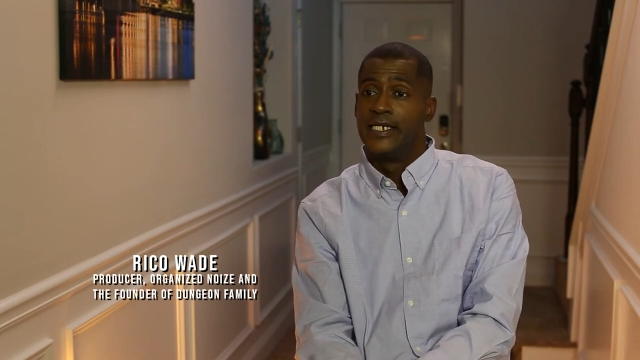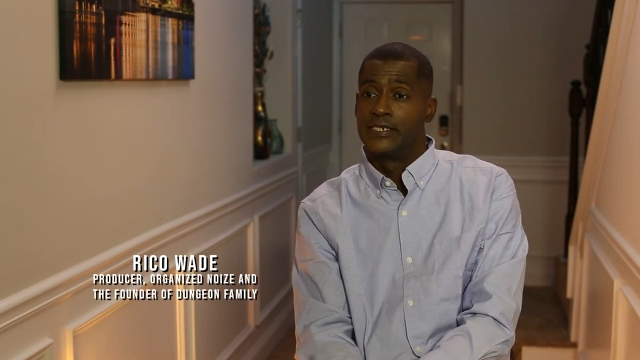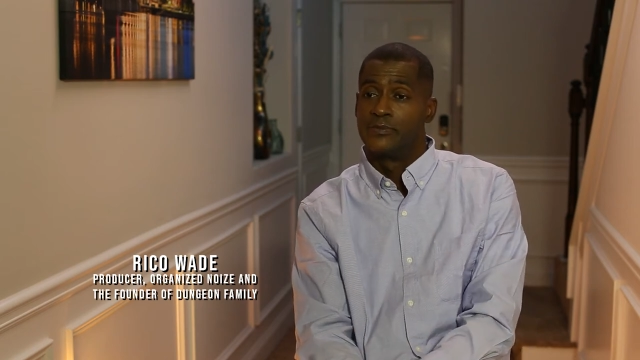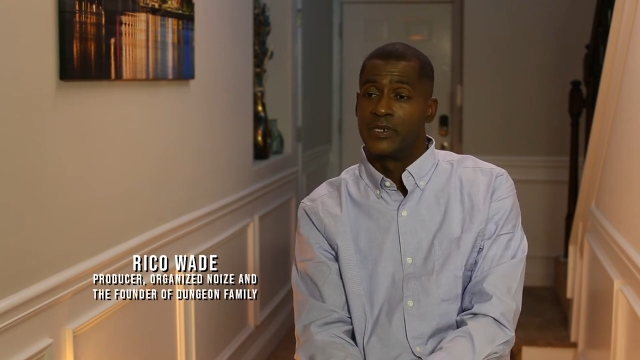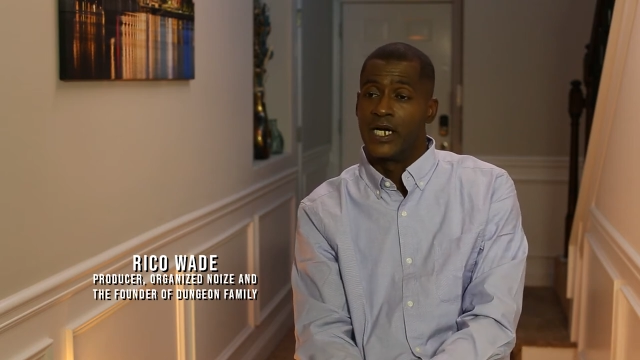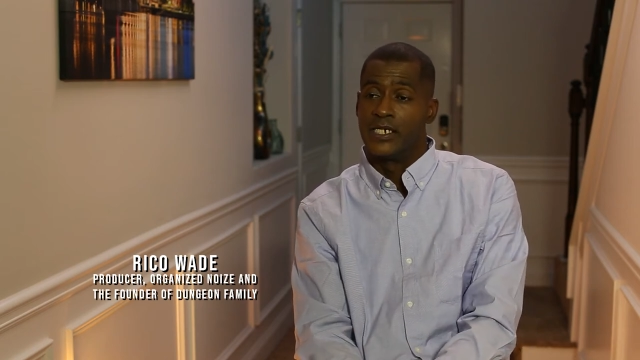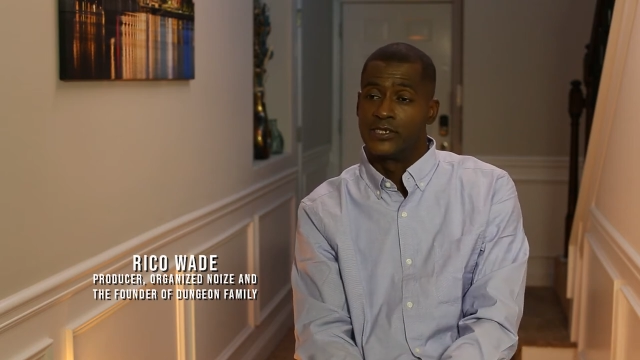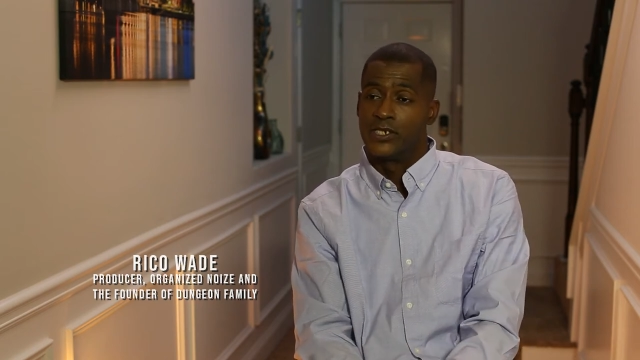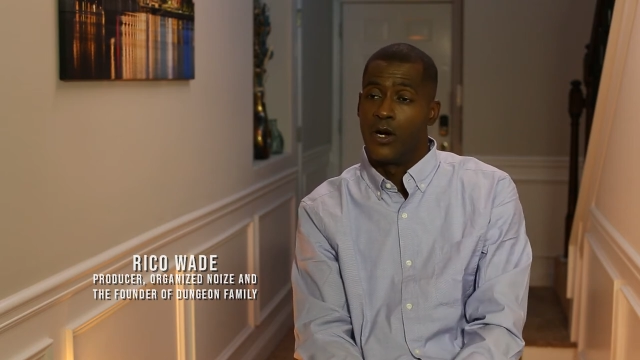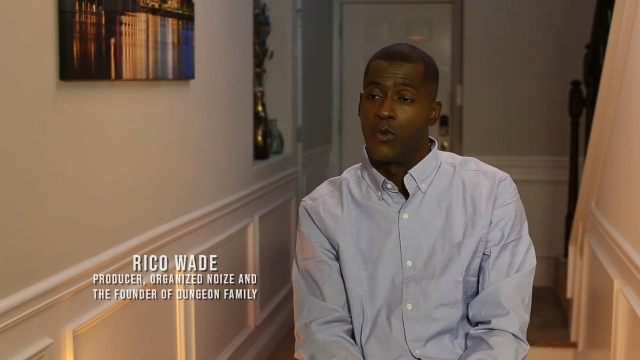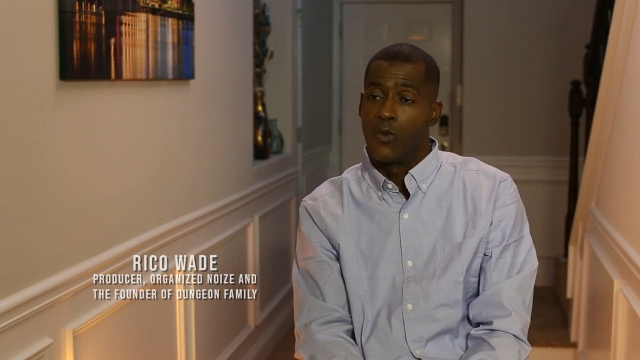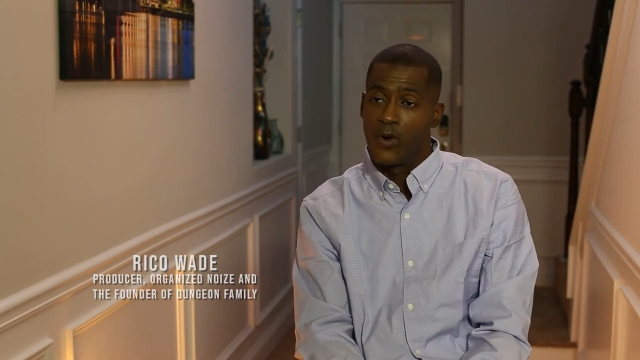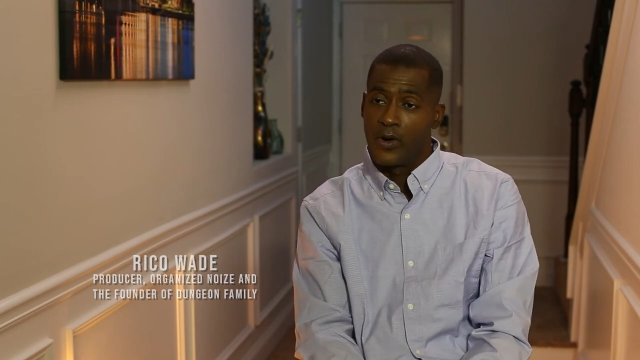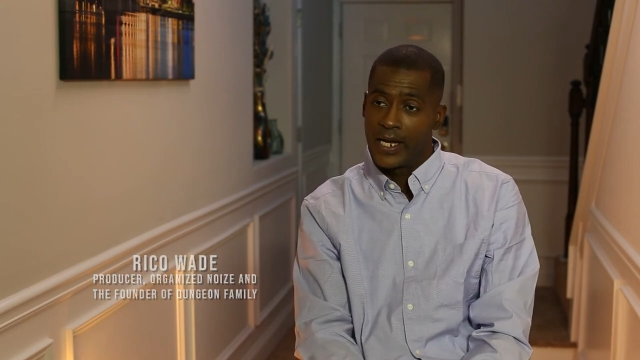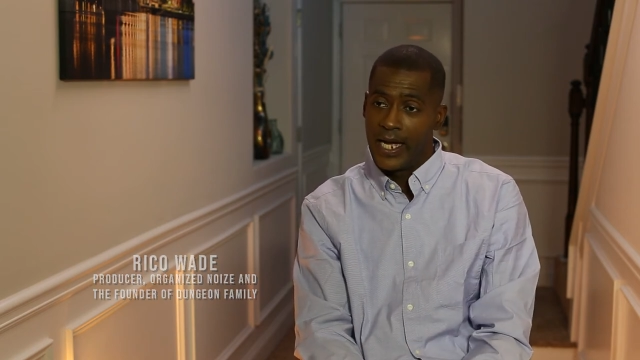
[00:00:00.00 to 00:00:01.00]
it's because of her
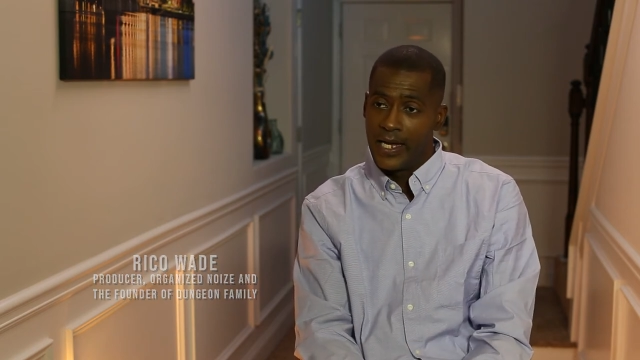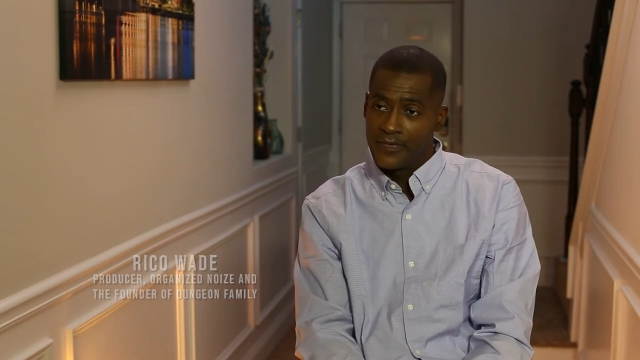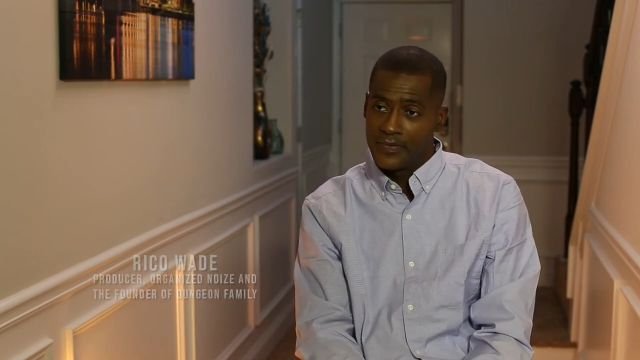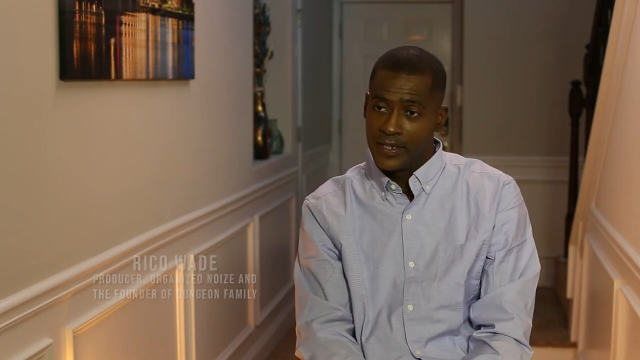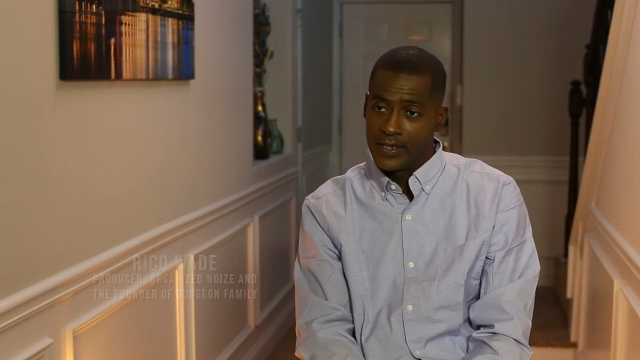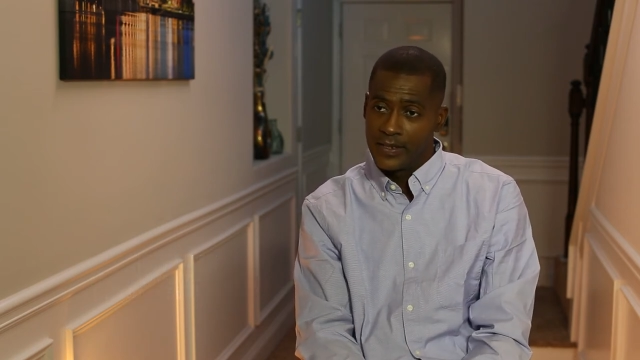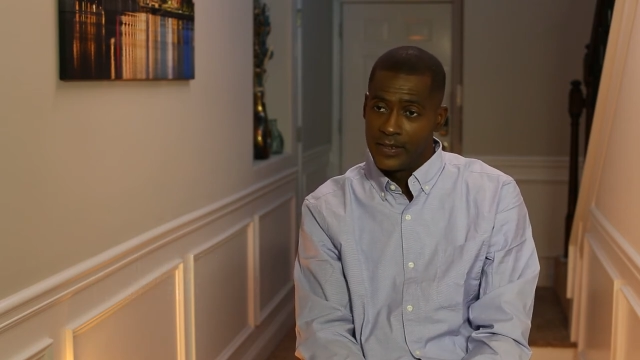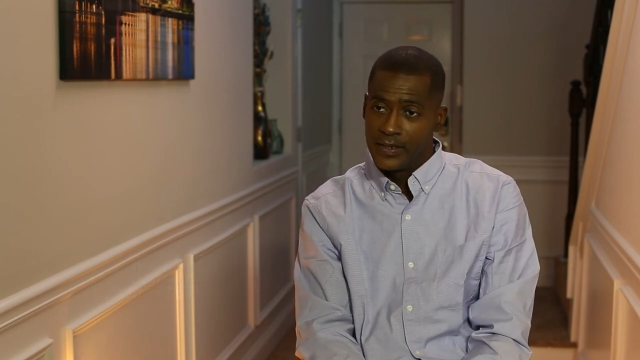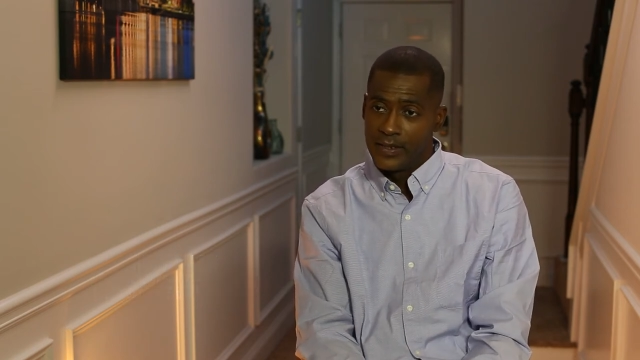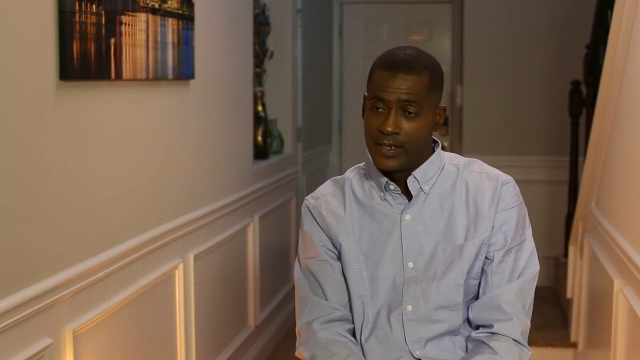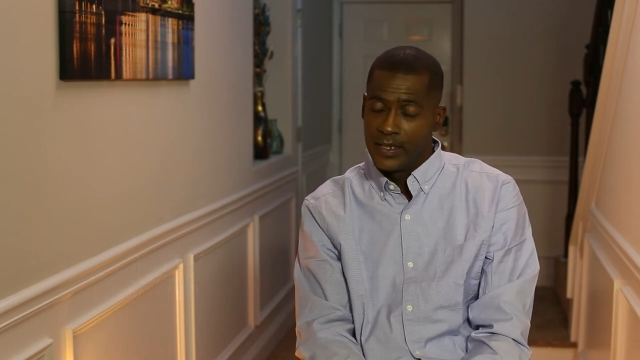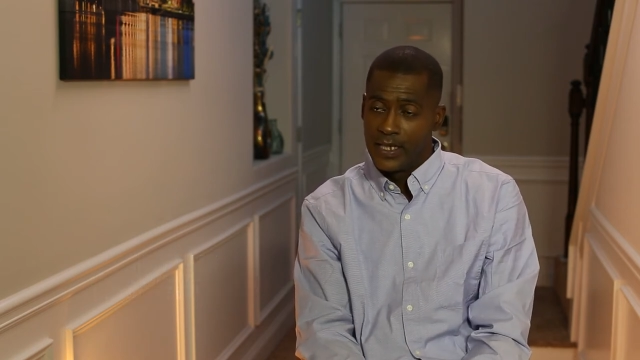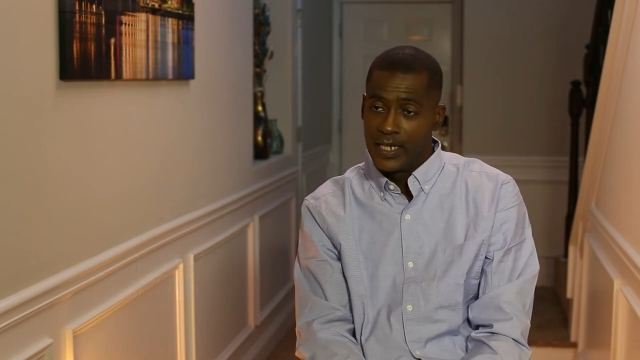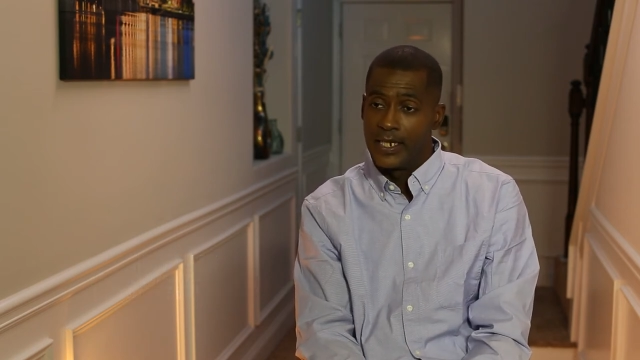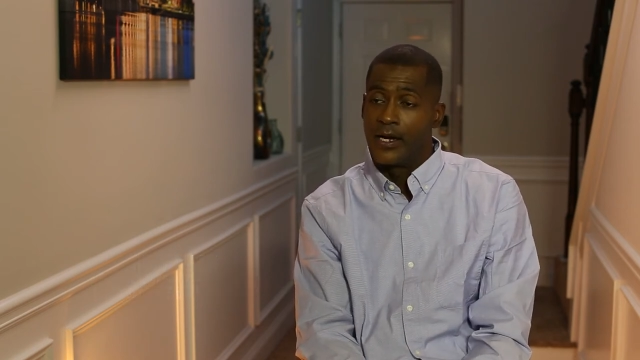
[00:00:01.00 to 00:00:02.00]
work ethic
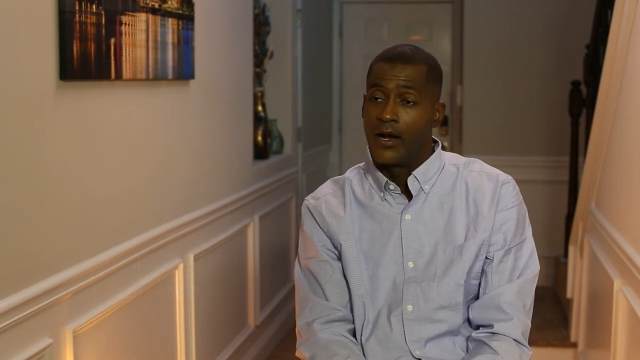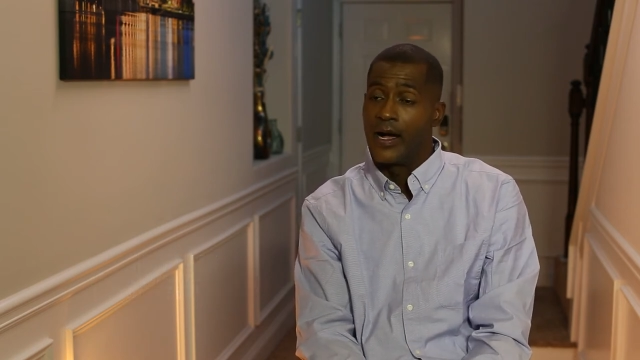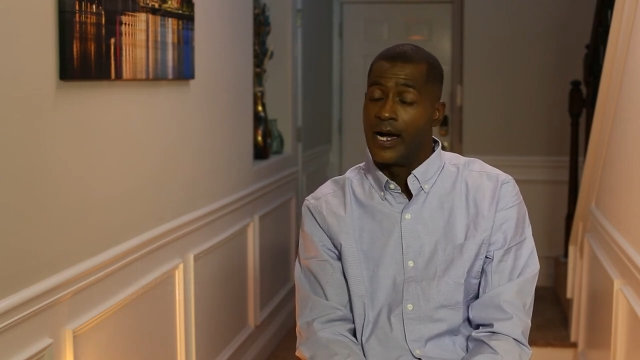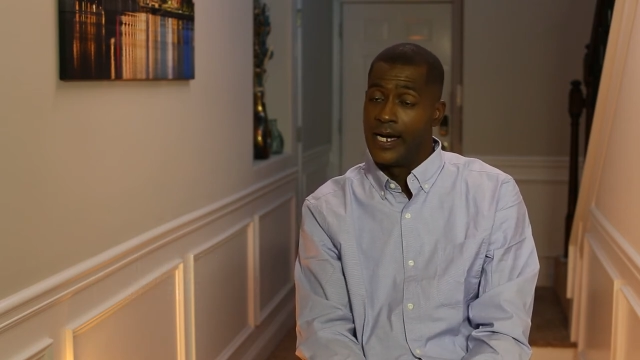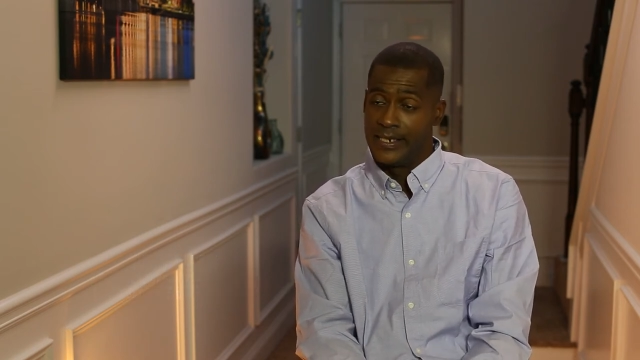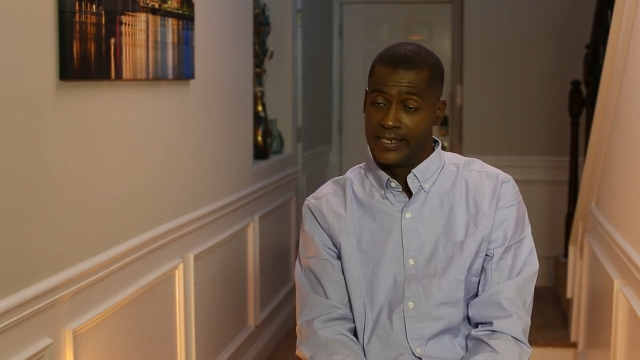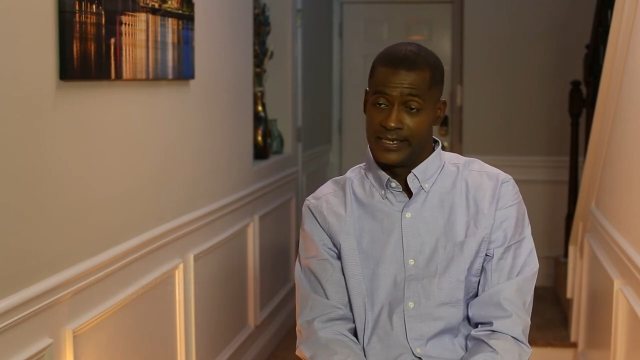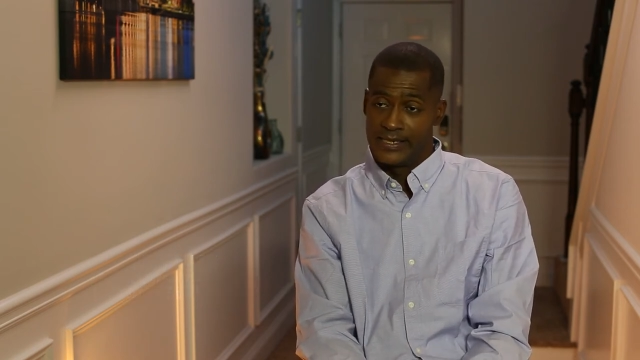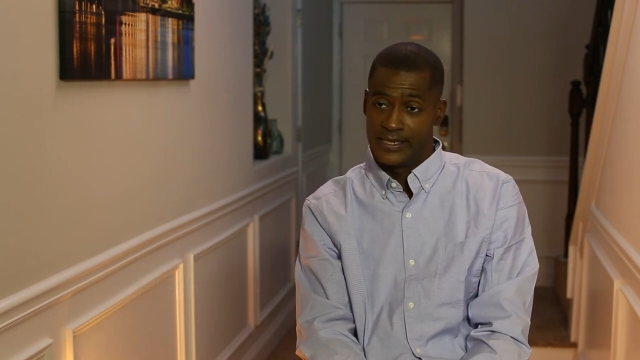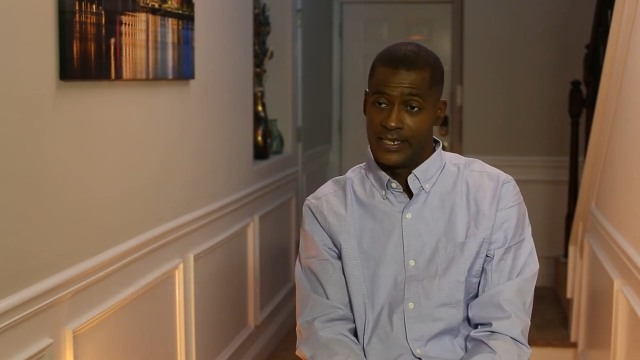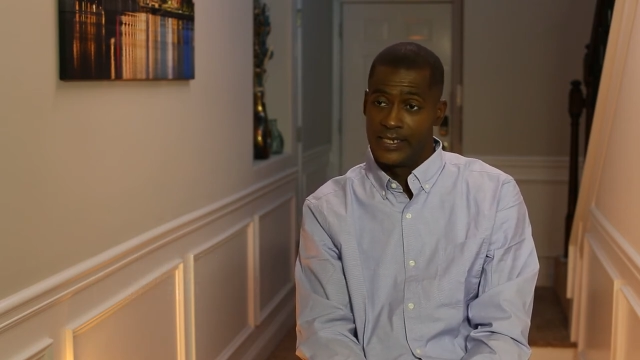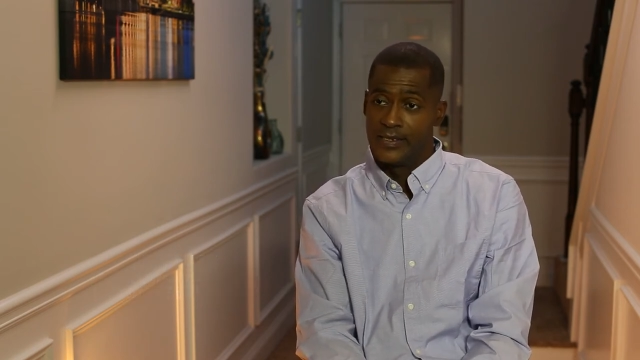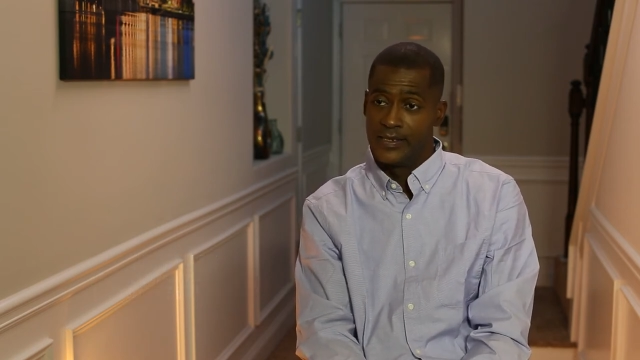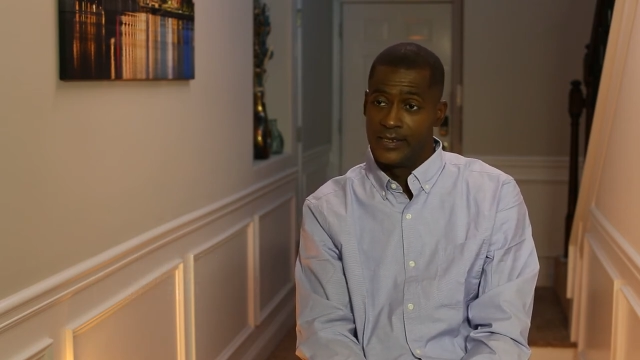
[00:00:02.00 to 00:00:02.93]
and her honesty.